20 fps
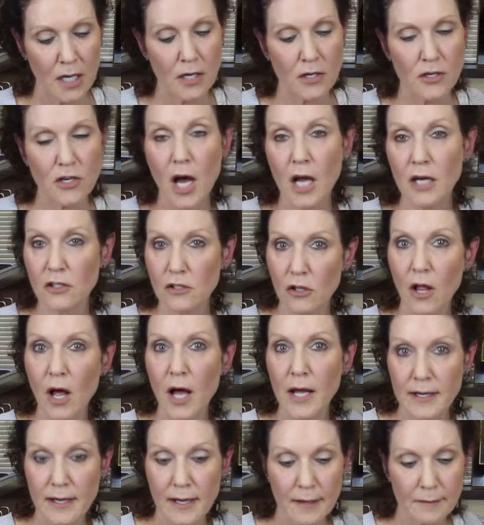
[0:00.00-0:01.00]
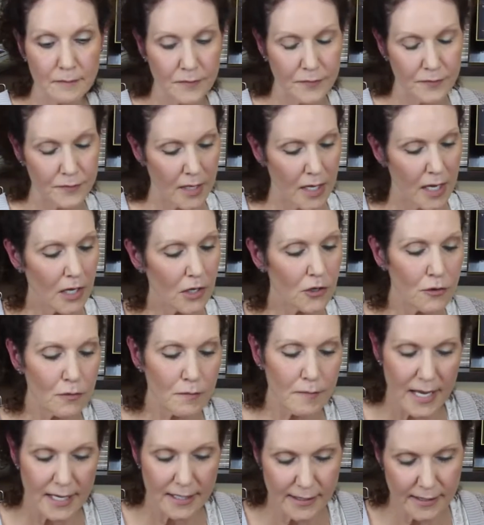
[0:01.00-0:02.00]
not clot up. You
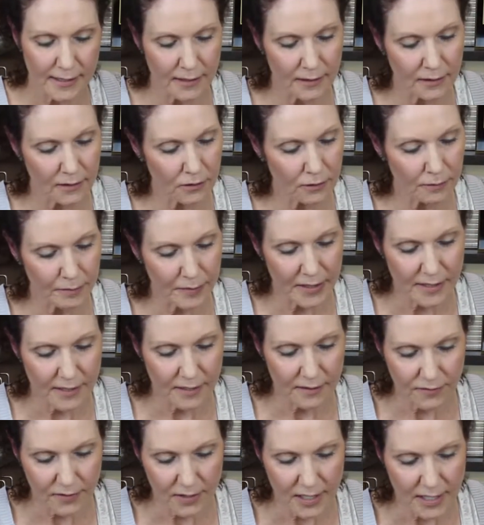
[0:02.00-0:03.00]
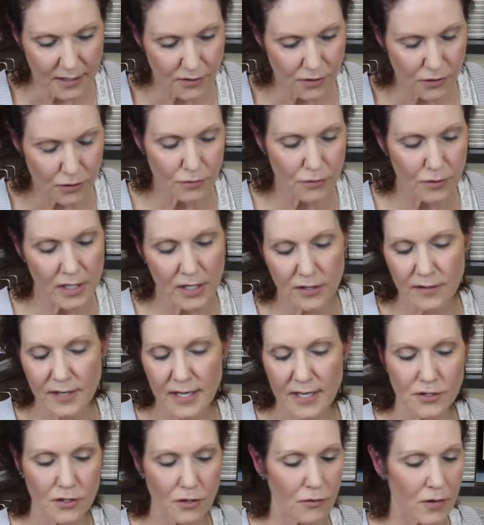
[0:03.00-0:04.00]
may see little bits of things through here.
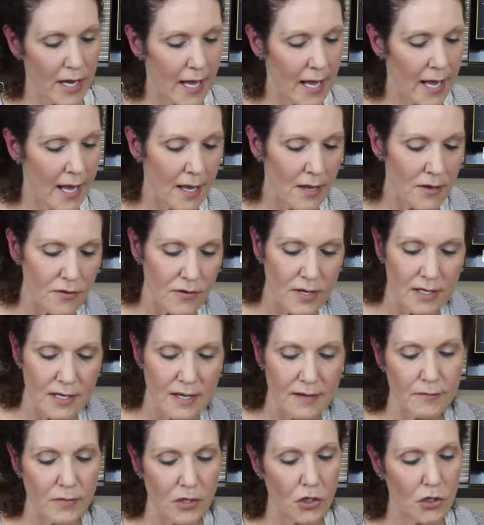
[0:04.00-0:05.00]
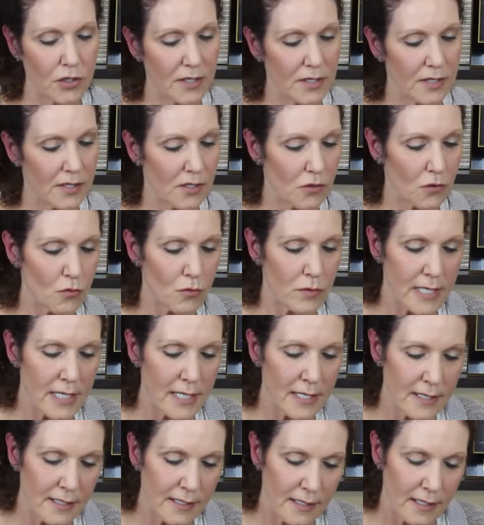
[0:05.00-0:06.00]
That's okay. You can give them a good
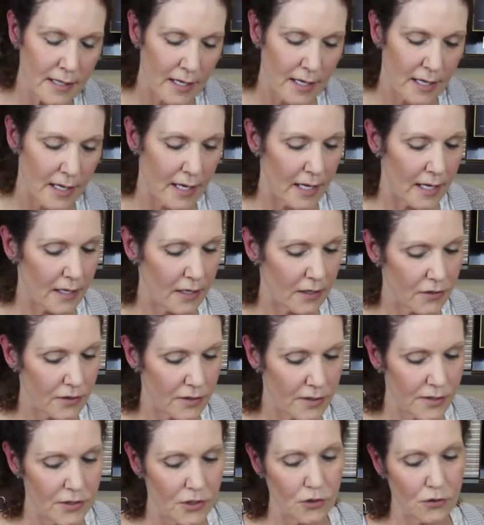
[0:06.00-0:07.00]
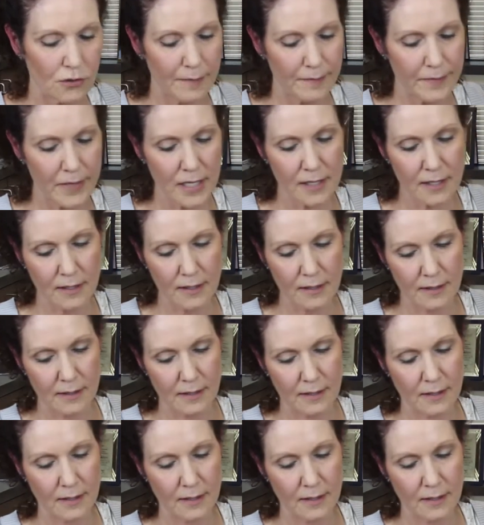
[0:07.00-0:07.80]
squeeze and a good stripping,